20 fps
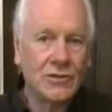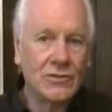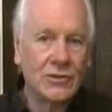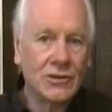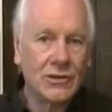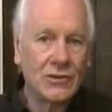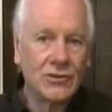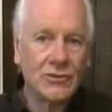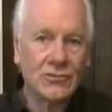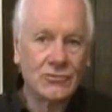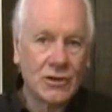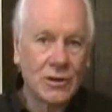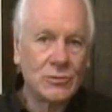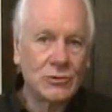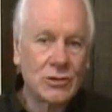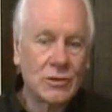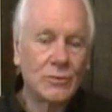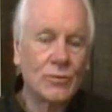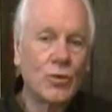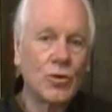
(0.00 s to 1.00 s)
in the
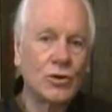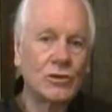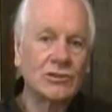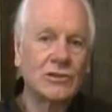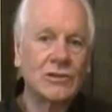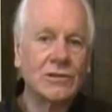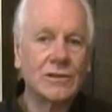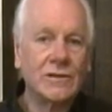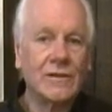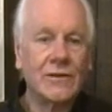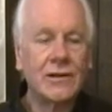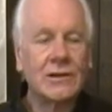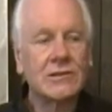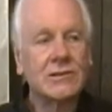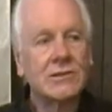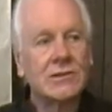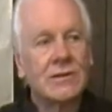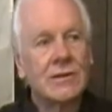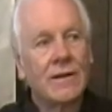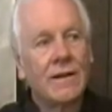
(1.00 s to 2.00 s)
description portion of
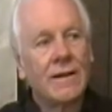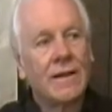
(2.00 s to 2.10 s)
this.